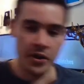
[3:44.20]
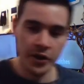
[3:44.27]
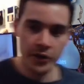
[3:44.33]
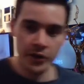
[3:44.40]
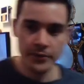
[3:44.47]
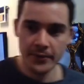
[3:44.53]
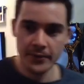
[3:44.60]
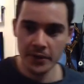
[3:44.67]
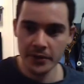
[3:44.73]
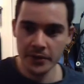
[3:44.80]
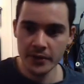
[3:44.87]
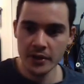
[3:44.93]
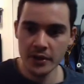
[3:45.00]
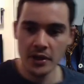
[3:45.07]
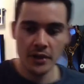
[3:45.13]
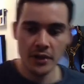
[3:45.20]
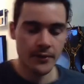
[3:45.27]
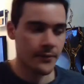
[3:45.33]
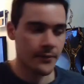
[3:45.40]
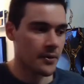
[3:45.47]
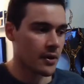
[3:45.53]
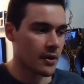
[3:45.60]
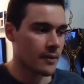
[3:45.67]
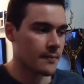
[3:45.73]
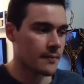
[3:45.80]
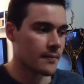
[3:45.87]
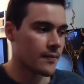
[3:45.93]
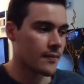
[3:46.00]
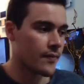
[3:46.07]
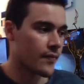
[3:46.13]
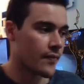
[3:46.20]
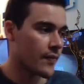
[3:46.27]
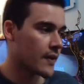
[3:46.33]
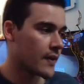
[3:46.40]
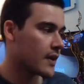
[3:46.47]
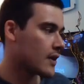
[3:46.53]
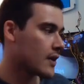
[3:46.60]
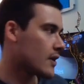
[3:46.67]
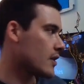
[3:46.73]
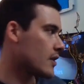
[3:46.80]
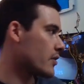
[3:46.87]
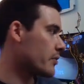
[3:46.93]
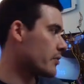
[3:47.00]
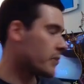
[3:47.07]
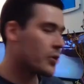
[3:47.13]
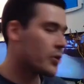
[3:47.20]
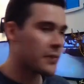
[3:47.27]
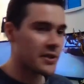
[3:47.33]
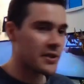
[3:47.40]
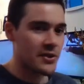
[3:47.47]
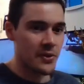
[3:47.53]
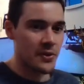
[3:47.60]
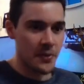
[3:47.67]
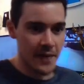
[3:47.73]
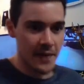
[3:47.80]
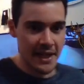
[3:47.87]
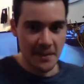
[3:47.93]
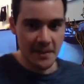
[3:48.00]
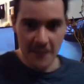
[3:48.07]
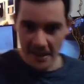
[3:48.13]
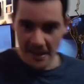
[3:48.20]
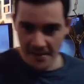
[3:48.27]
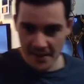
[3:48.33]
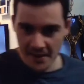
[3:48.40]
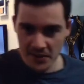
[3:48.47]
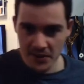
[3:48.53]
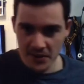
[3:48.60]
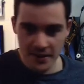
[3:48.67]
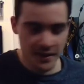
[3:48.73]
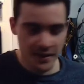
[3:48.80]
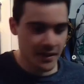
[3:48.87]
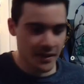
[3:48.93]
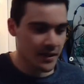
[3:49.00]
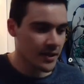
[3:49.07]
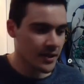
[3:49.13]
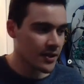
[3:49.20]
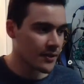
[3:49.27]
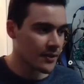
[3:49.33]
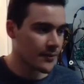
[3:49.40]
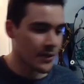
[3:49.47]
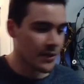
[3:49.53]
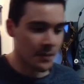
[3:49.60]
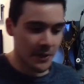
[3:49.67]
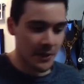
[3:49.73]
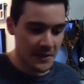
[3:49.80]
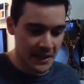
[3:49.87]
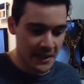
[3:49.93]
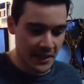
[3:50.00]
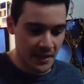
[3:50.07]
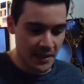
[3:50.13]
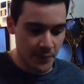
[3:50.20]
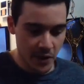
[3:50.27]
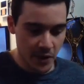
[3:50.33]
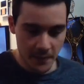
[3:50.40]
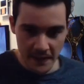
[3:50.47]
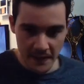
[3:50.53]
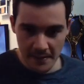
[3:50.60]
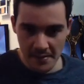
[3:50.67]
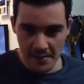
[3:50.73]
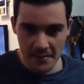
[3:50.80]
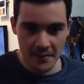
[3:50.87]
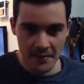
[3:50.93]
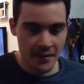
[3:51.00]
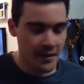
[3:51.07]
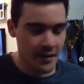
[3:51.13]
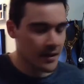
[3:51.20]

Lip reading: The code flow from the moment you create a message for a particular purpose